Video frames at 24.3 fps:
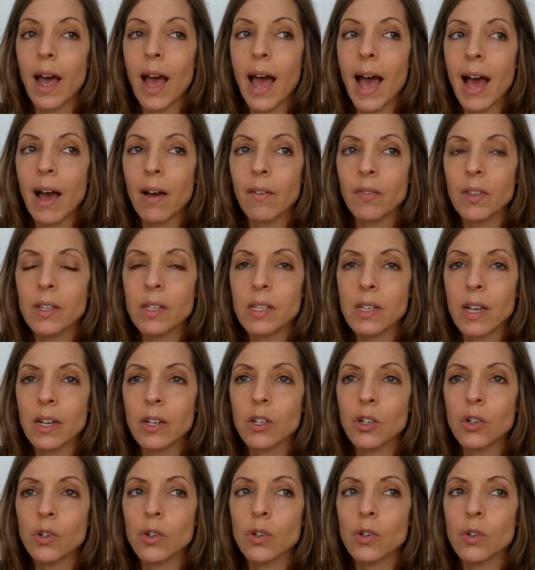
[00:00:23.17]
have the
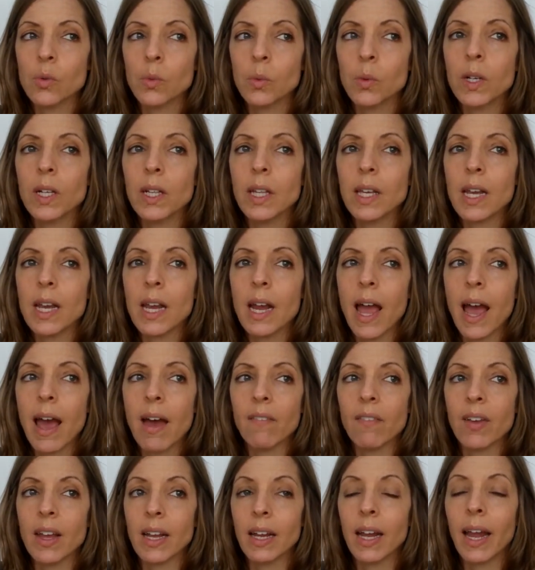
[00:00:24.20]
centers really
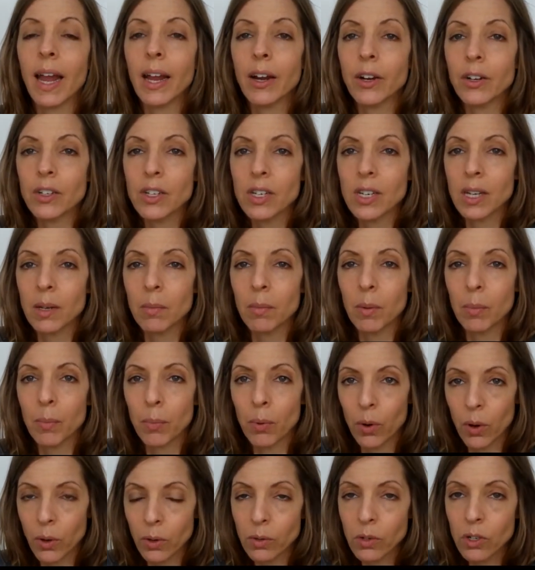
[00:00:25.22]
have a care team
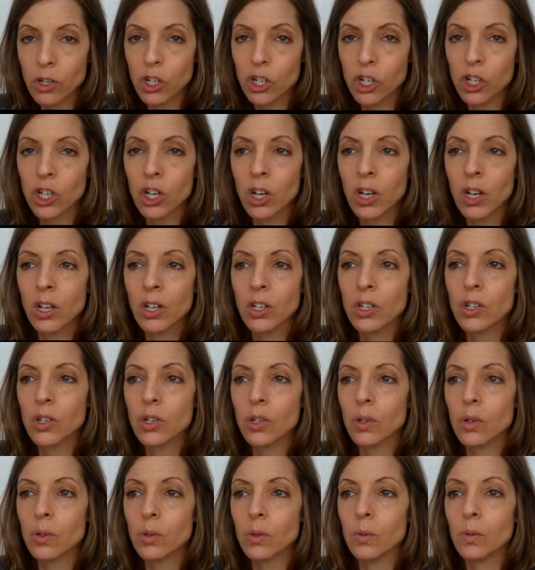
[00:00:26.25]
approach
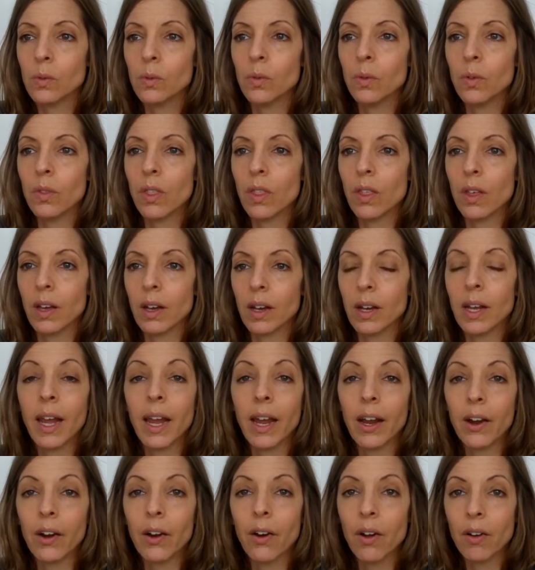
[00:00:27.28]
to the
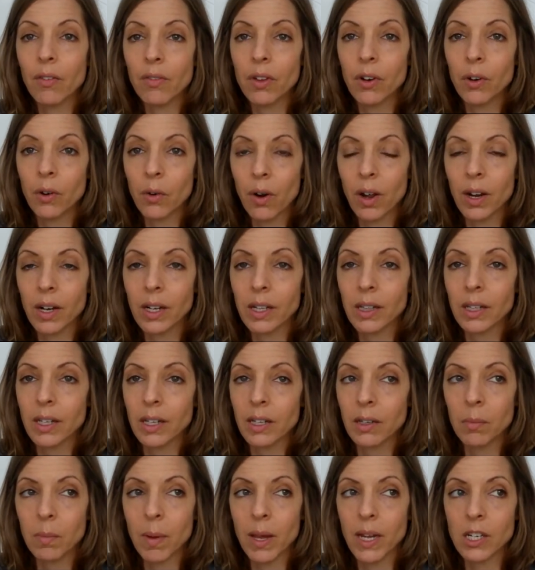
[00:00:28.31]
care of their chronically
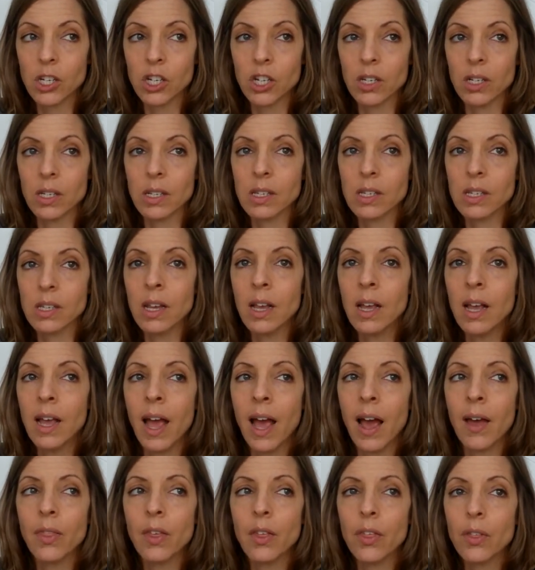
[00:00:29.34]
ill patients.
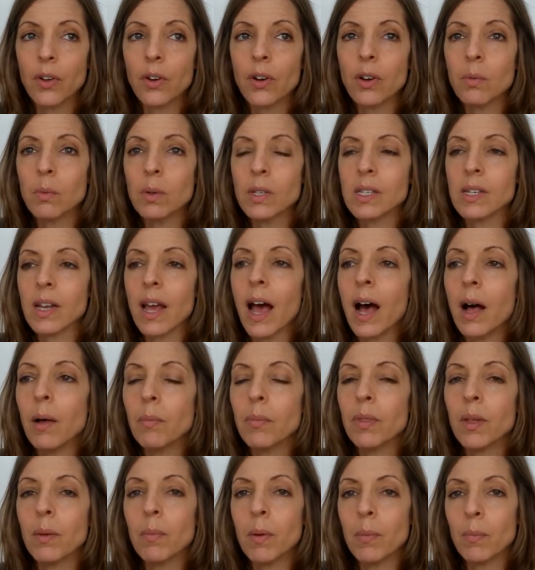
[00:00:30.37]
And the third was to
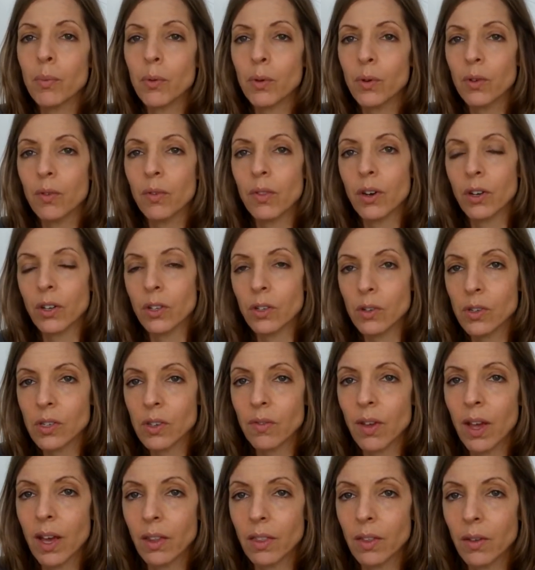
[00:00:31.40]
help them improve their use
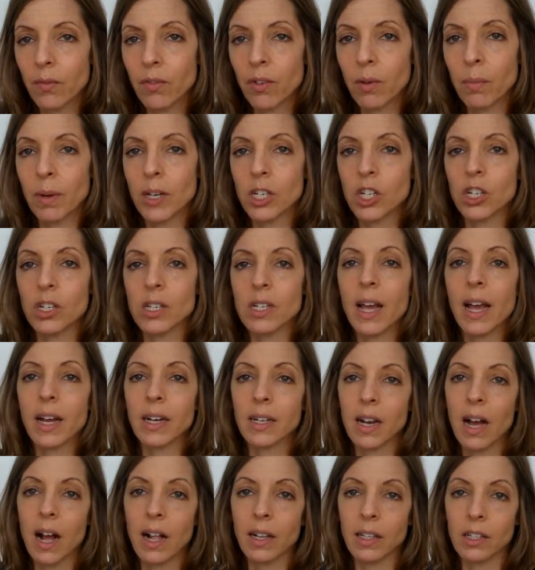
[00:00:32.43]
of health information
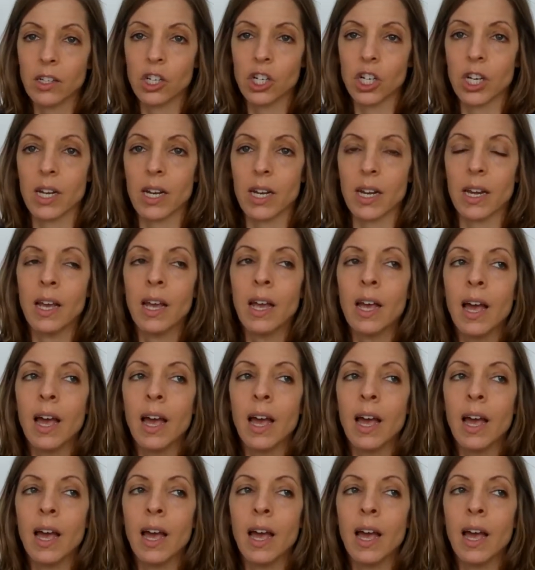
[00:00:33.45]
technology